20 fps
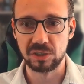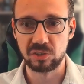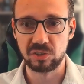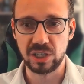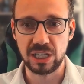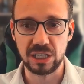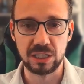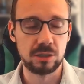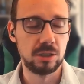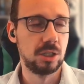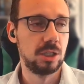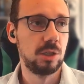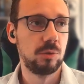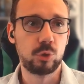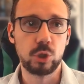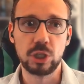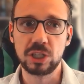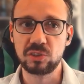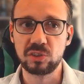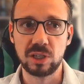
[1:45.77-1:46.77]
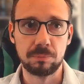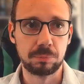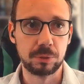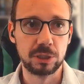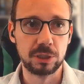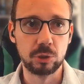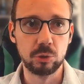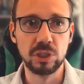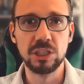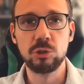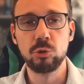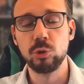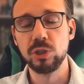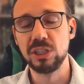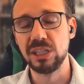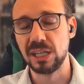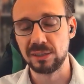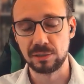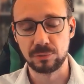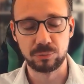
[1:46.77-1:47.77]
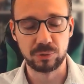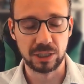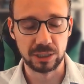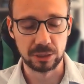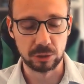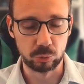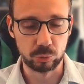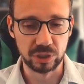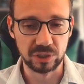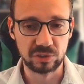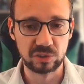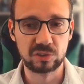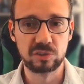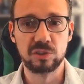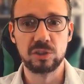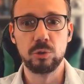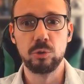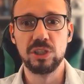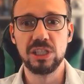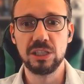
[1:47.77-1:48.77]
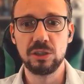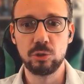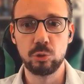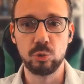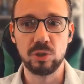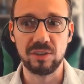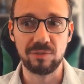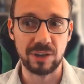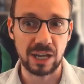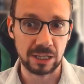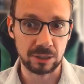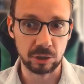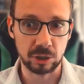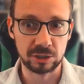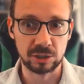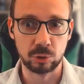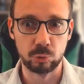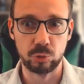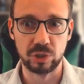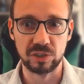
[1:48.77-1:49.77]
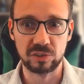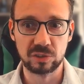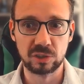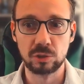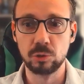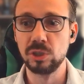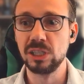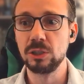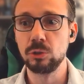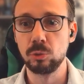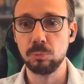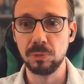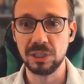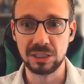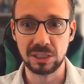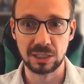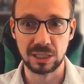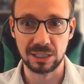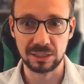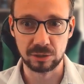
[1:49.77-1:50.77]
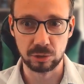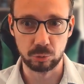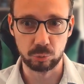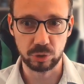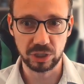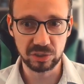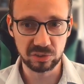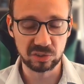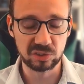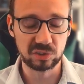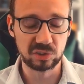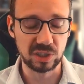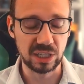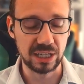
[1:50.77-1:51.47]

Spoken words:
Say, for example, you need to identify your risks, you need to evaluate your risk, you need to mitigate your risks.